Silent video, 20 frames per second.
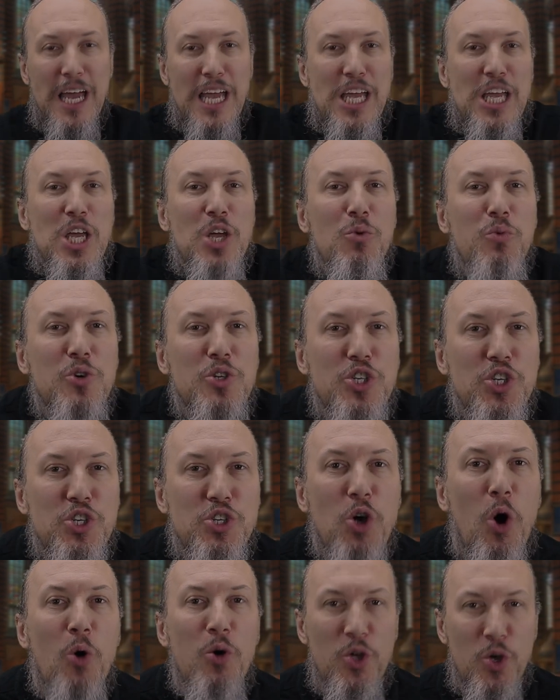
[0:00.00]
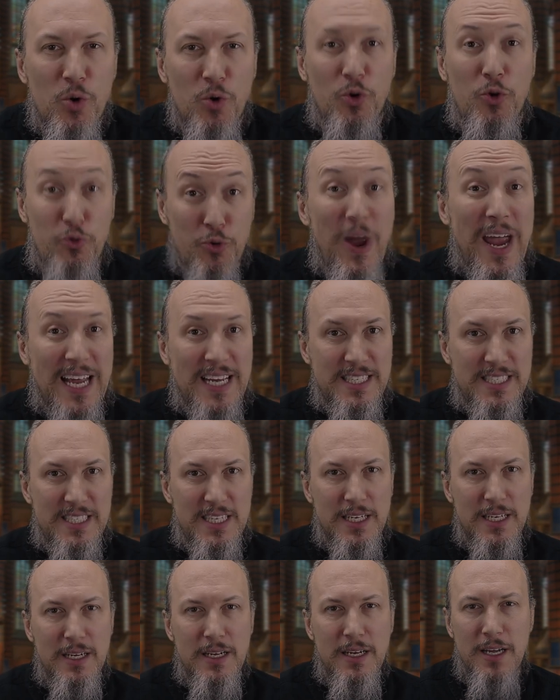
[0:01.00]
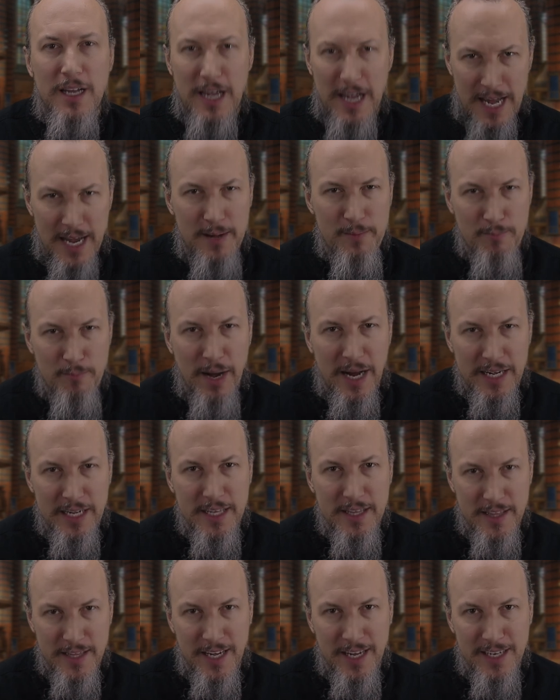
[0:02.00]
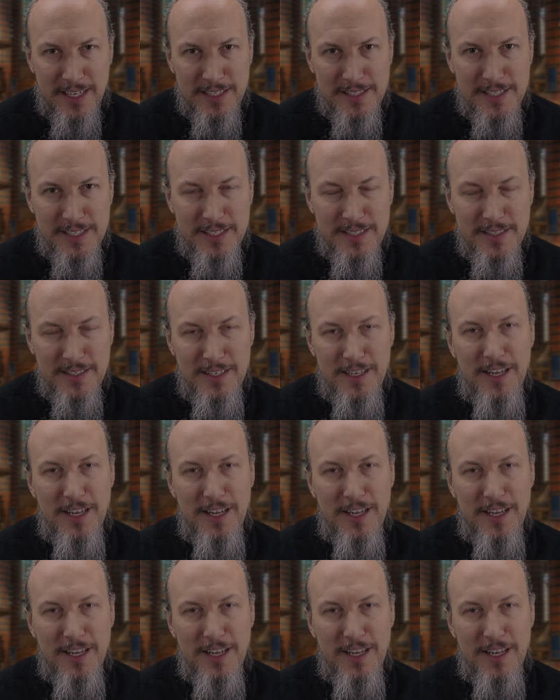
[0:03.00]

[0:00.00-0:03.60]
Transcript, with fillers: He will show you great and mighty things.